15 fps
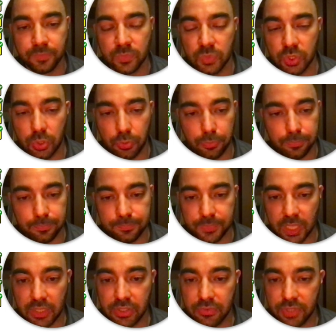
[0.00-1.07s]
So
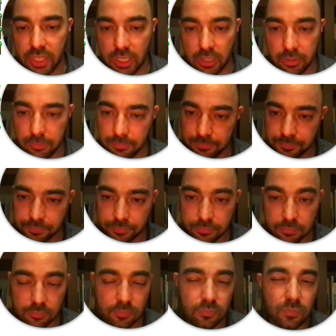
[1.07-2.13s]
as you've seen,
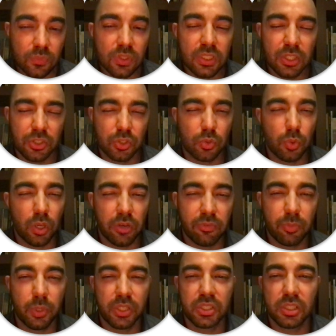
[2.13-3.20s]
there's quite a
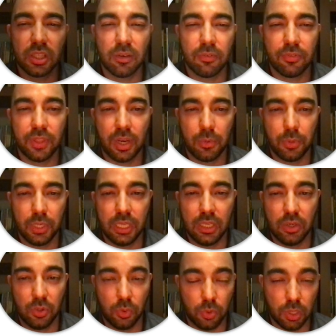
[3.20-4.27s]
bit of stuff that I would
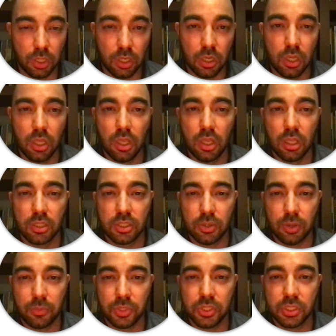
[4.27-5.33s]
ignore. So
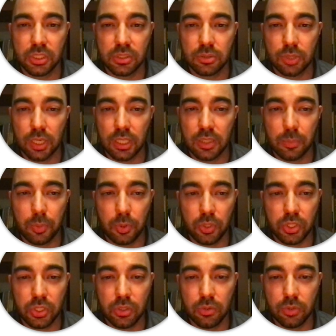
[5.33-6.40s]
I'm just trying to
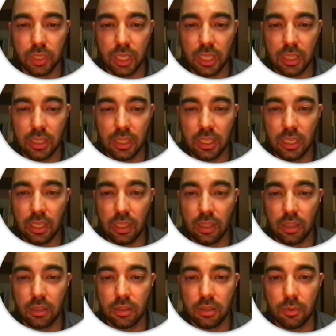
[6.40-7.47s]
point you in the
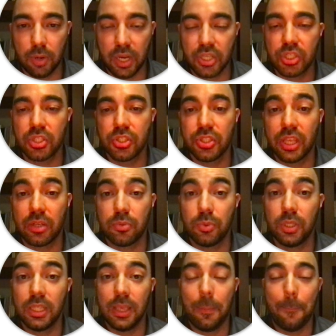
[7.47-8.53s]
directions that
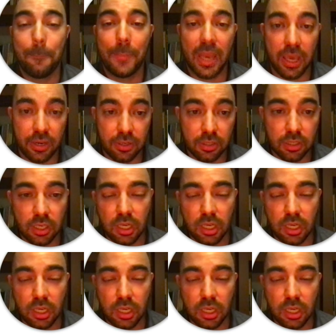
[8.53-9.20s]
really matter.